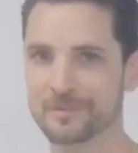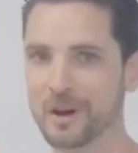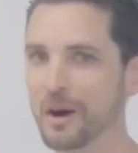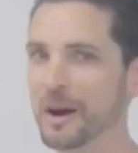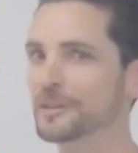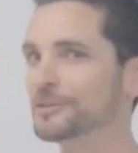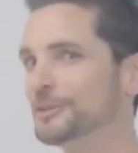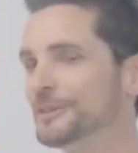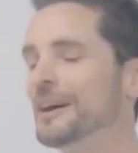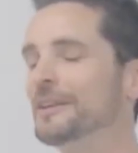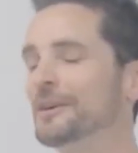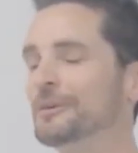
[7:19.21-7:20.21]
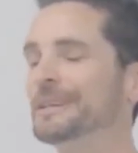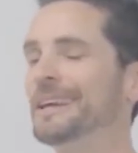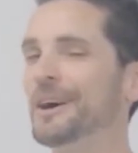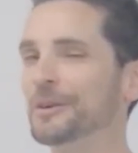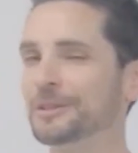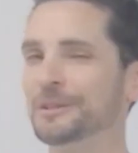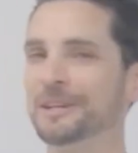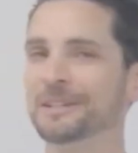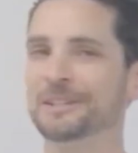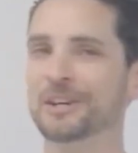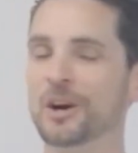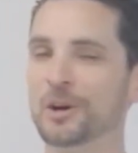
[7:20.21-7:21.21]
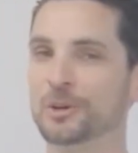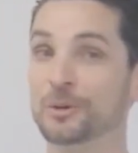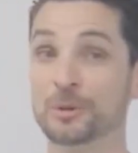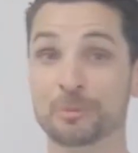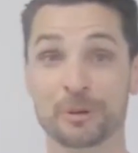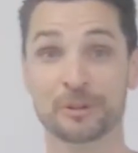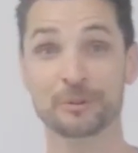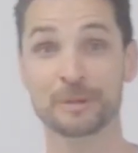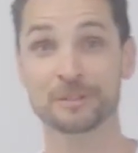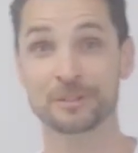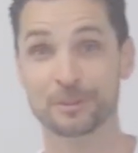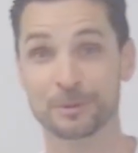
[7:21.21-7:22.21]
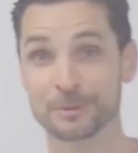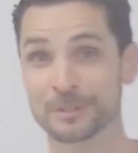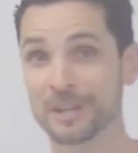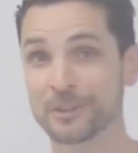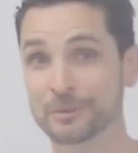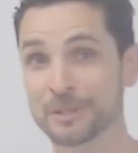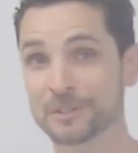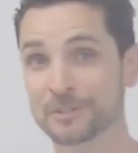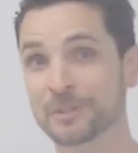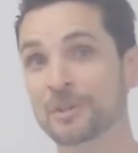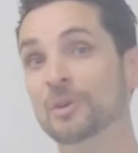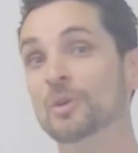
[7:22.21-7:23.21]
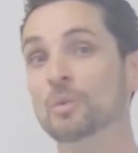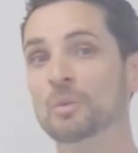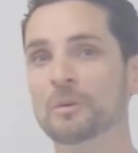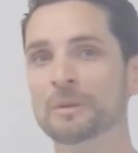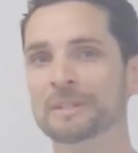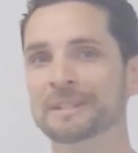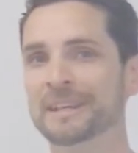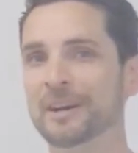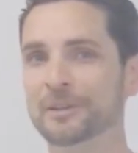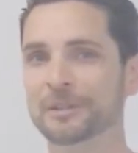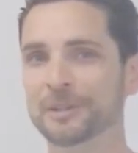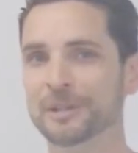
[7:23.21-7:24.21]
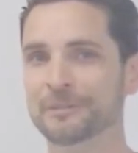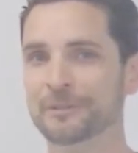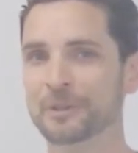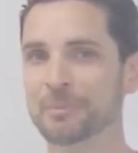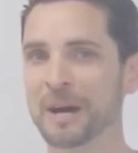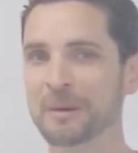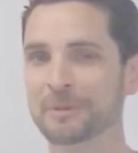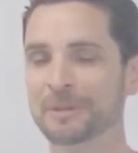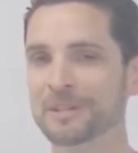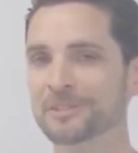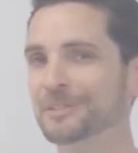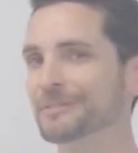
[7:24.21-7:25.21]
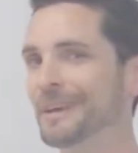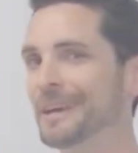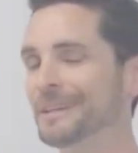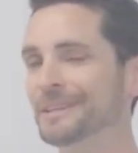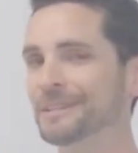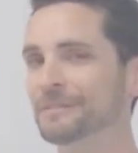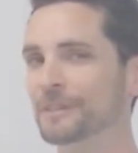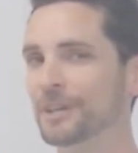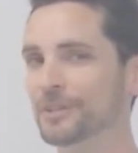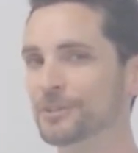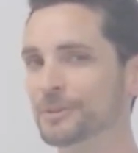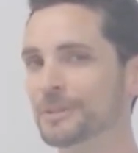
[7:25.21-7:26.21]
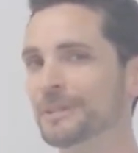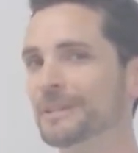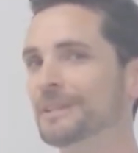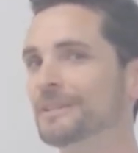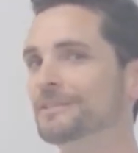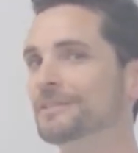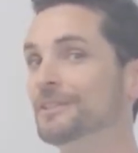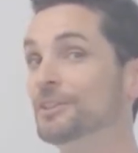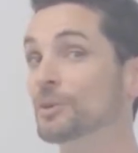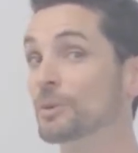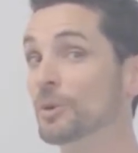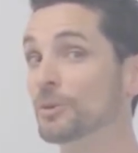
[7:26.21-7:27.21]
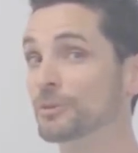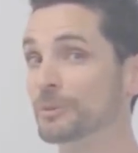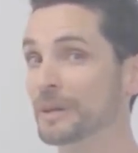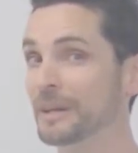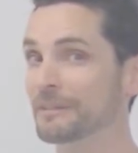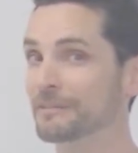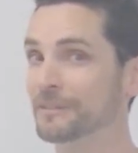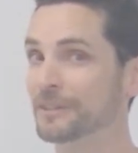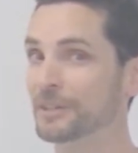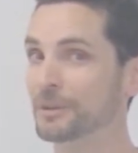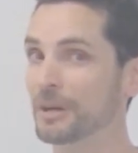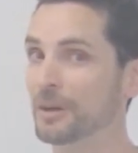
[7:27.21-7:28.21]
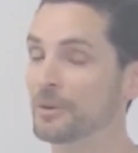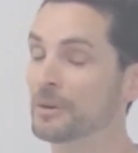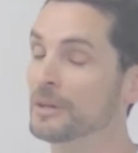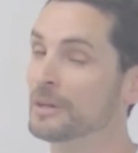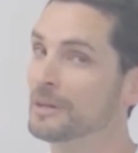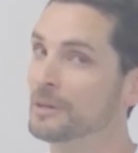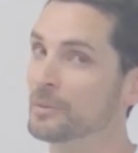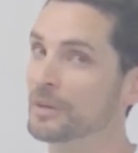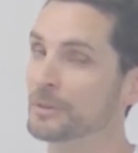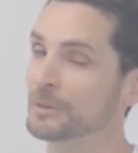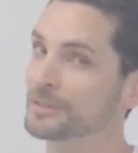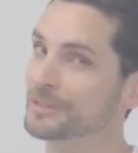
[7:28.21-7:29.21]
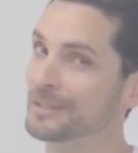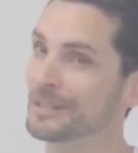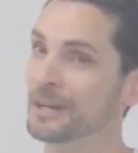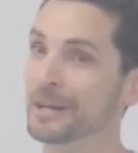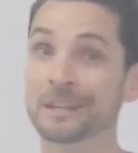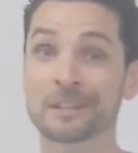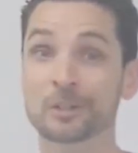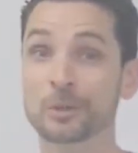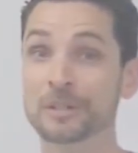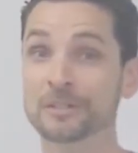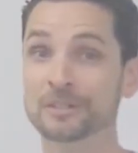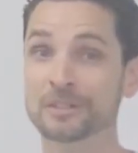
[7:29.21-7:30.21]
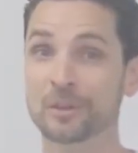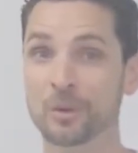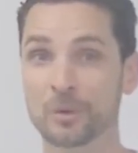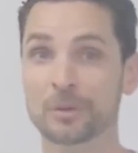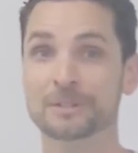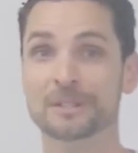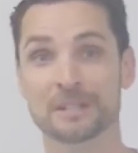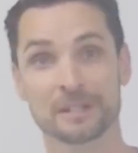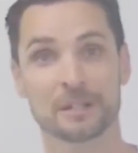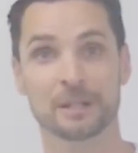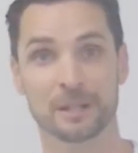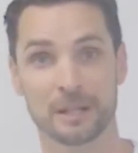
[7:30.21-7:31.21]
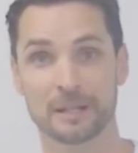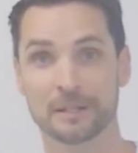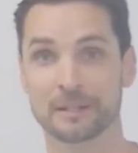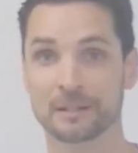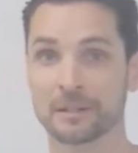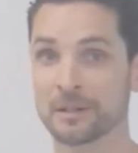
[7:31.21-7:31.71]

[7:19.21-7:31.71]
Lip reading: All right, so now that we calculated our crude birth rates and crude death rates, what we can calculate for a population of any given country is the growth rate and figure out whether it's increasing or declining.